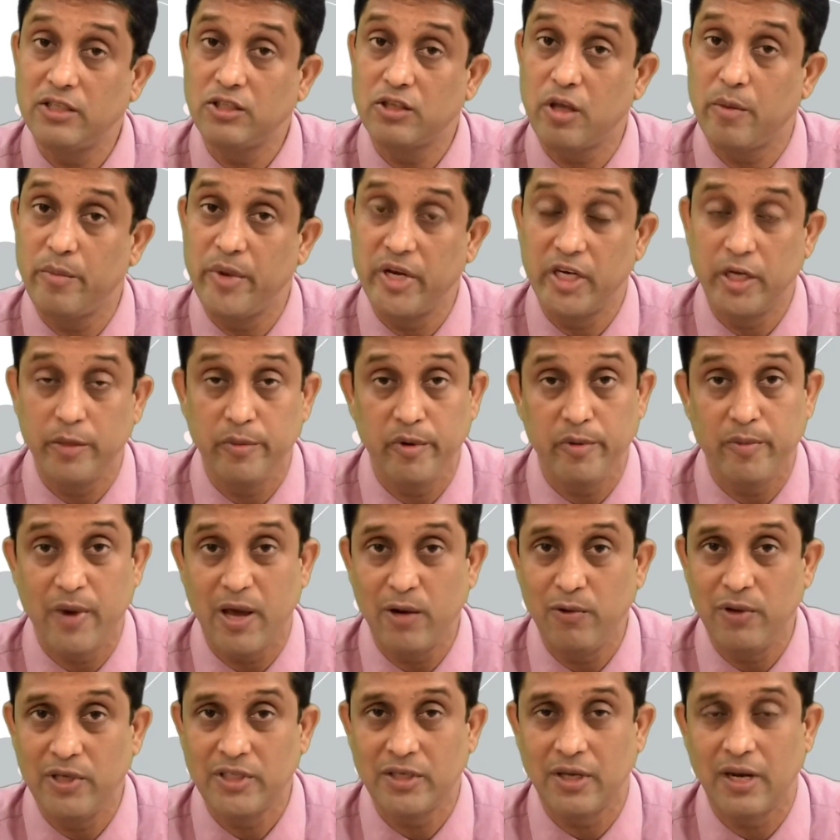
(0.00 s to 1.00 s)
summative
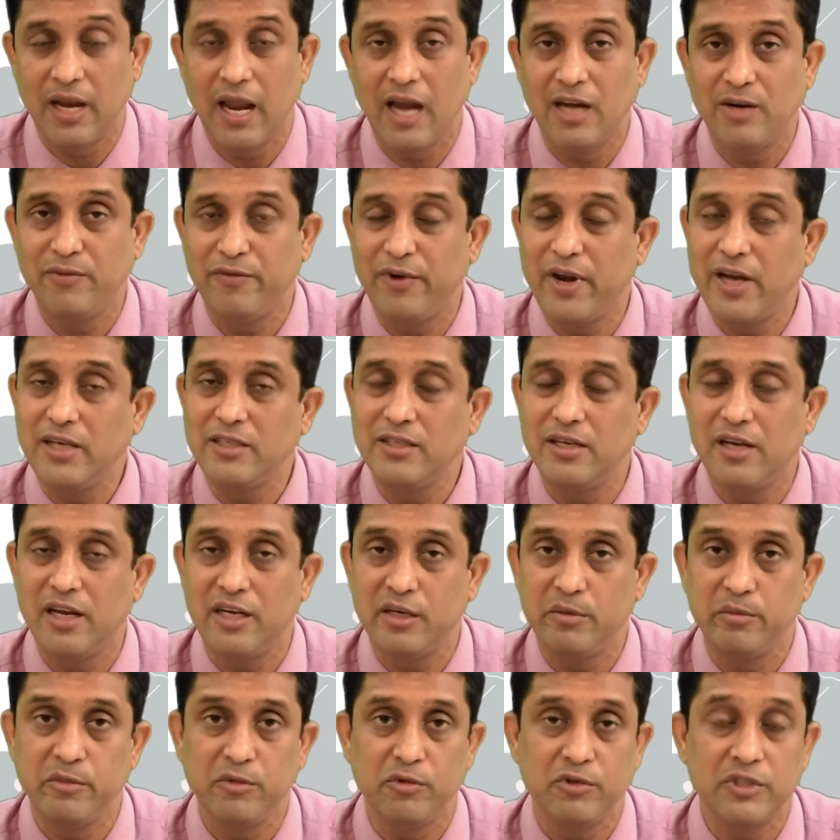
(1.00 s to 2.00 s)
evaluation. And friends,
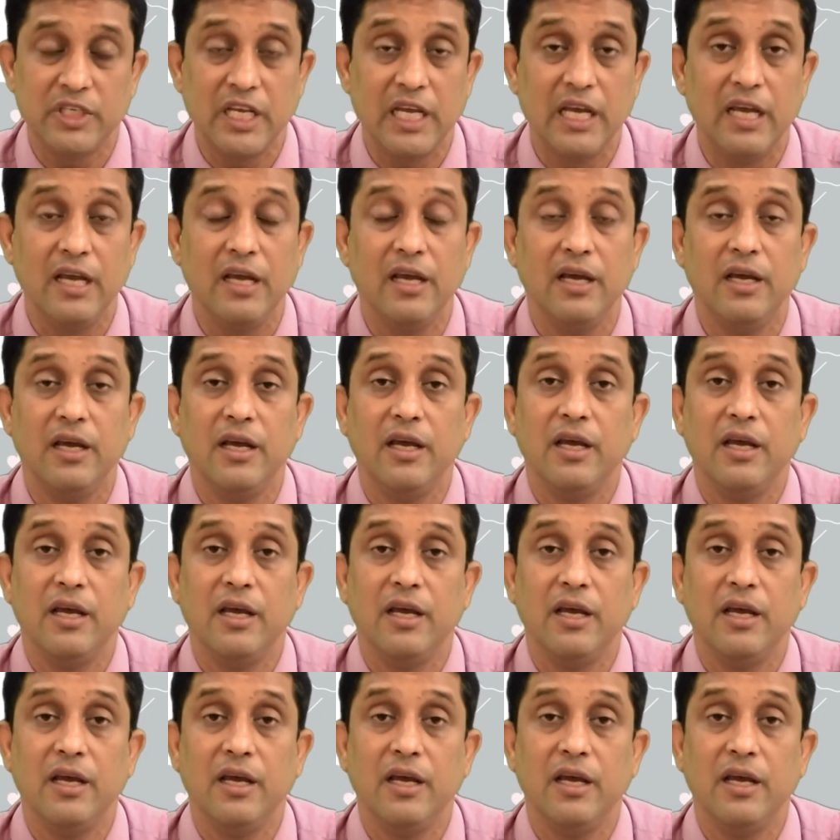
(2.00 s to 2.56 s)
let me to say